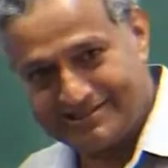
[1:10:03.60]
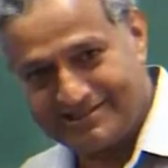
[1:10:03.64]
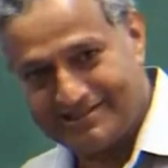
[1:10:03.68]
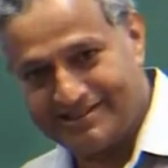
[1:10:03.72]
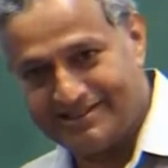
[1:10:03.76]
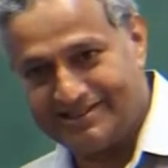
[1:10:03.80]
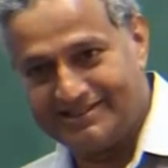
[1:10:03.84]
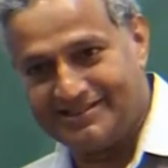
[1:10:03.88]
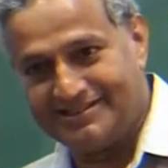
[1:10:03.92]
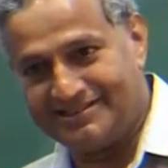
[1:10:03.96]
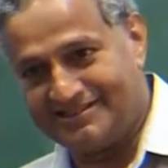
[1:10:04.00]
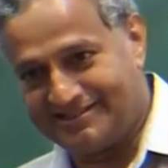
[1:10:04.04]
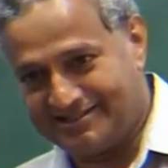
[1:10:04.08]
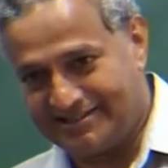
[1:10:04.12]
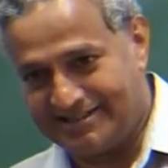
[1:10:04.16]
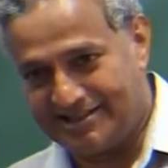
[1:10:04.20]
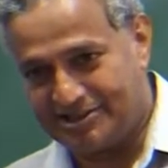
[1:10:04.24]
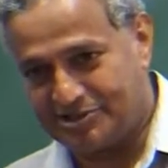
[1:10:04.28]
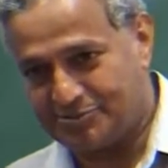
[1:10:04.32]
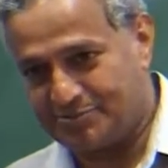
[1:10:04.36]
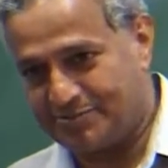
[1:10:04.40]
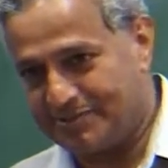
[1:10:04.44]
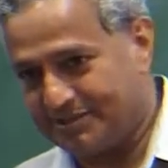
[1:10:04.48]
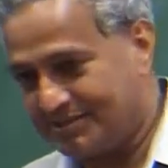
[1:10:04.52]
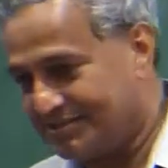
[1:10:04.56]
and other
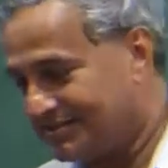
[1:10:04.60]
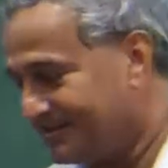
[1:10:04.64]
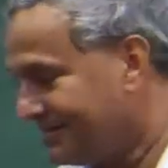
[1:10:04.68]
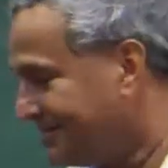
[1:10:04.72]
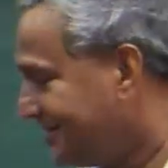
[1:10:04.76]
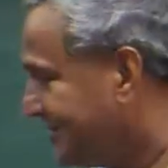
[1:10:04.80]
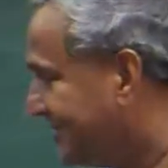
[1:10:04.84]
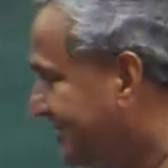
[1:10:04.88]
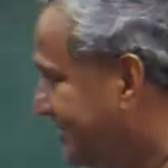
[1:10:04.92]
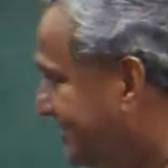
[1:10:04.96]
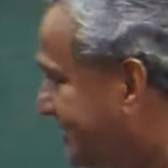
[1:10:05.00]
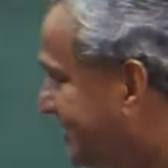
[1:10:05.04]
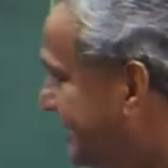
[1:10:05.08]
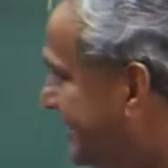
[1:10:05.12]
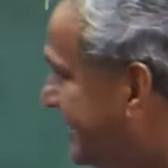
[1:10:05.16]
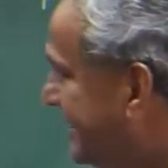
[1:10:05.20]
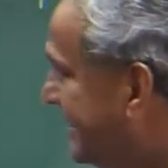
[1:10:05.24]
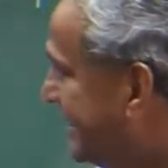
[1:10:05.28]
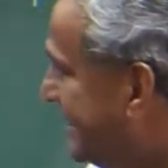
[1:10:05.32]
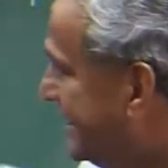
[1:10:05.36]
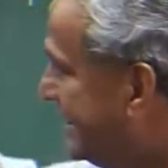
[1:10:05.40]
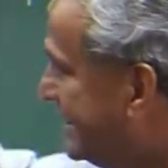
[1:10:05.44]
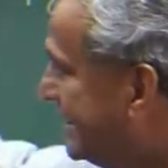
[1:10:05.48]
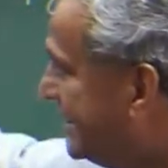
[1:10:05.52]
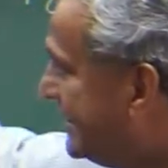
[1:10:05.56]
aspects.
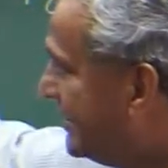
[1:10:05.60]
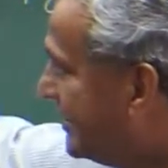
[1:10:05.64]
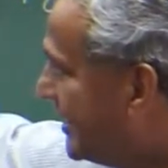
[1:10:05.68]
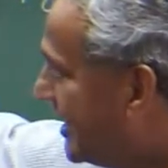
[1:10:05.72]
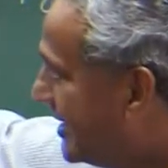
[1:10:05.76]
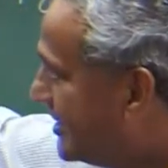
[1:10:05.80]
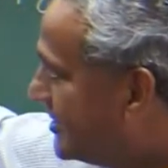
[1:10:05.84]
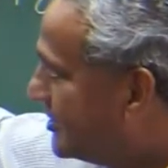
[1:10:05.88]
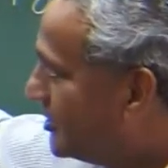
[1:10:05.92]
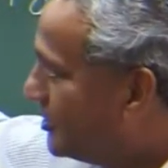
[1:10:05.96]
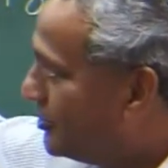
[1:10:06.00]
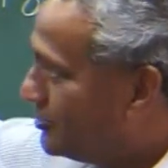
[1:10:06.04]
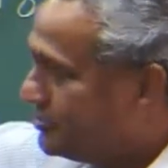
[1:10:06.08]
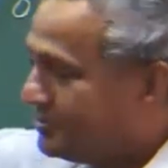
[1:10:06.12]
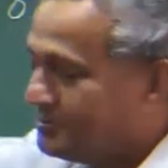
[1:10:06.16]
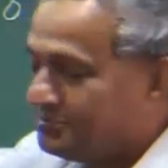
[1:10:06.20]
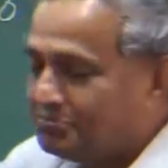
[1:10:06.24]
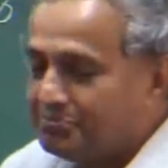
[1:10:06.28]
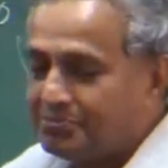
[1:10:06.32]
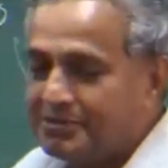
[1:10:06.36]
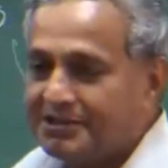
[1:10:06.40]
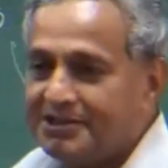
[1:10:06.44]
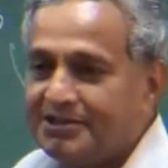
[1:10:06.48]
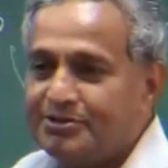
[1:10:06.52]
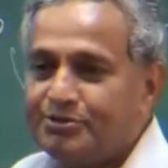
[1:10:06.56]
Right now the
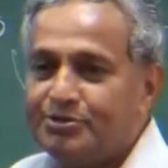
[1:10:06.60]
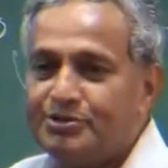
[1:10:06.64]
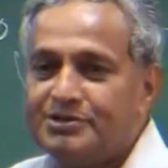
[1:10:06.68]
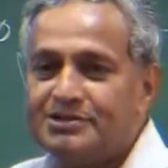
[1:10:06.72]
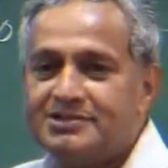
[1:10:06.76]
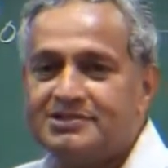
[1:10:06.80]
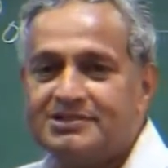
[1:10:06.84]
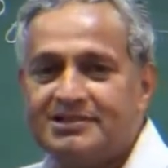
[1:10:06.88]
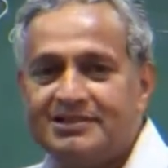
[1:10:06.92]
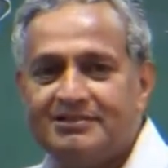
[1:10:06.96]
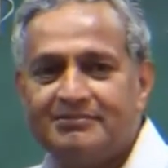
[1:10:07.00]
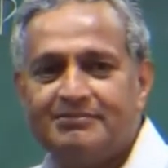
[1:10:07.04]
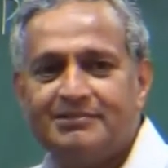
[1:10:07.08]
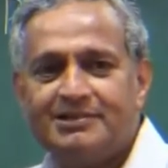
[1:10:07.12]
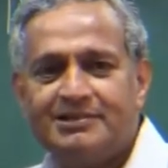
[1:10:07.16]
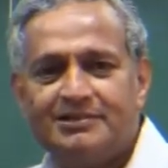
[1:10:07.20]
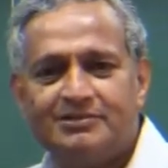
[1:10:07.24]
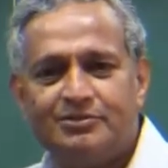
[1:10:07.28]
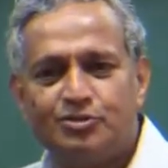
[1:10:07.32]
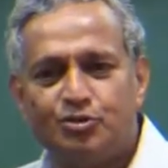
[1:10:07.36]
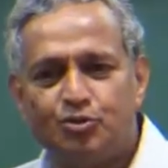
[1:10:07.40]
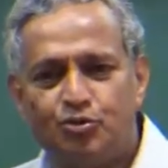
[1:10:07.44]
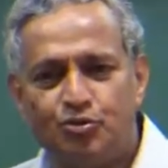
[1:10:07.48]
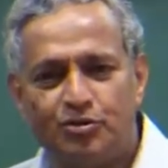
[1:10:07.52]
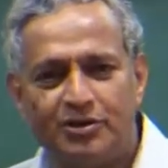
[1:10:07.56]
precone is
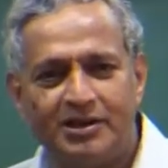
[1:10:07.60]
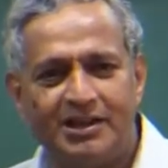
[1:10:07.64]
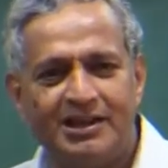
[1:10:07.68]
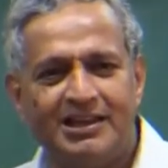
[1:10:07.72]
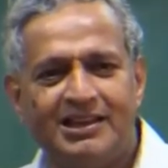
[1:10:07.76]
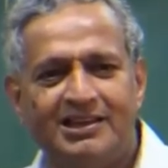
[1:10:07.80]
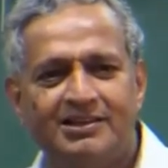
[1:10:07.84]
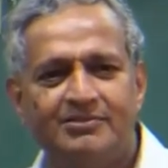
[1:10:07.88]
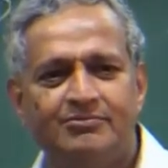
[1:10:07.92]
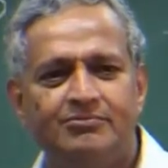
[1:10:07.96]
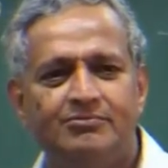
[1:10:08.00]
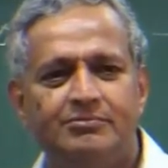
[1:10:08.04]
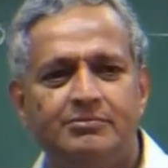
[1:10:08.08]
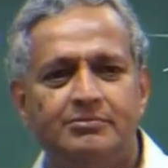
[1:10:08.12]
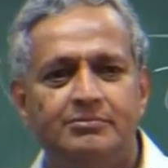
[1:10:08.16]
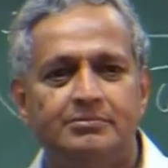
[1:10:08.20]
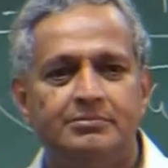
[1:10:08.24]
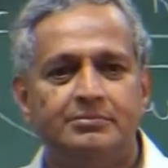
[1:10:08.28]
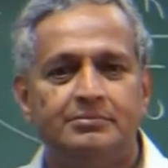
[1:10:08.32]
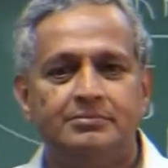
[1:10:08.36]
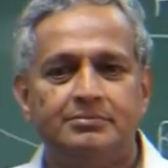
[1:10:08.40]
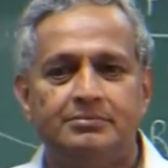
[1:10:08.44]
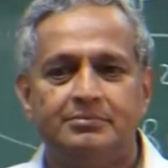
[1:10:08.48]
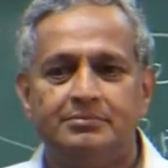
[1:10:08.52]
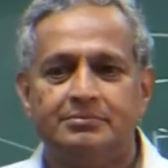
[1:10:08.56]
given to relieve
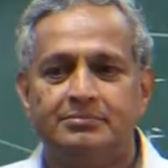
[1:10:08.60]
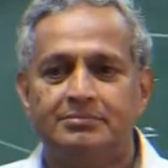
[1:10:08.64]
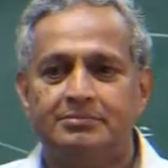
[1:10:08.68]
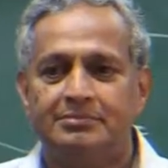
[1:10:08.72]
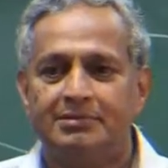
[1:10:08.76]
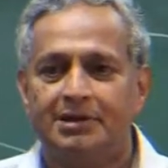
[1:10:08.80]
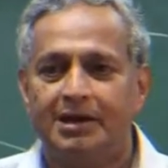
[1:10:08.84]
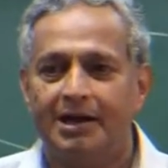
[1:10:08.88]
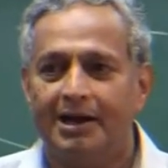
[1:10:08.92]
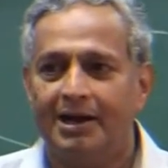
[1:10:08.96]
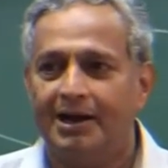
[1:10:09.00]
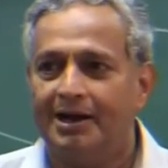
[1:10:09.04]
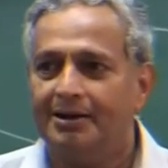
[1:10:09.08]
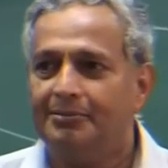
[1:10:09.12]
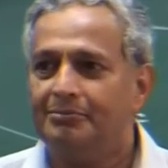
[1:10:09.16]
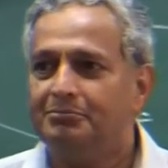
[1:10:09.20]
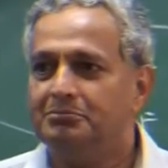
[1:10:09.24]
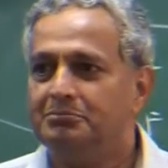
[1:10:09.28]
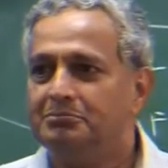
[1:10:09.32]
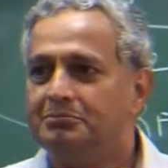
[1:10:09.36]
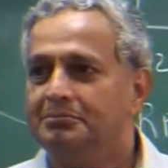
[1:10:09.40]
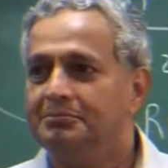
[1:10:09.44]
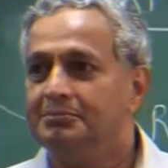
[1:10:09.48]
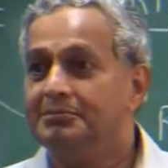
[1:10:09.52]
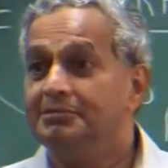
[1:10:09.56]
hub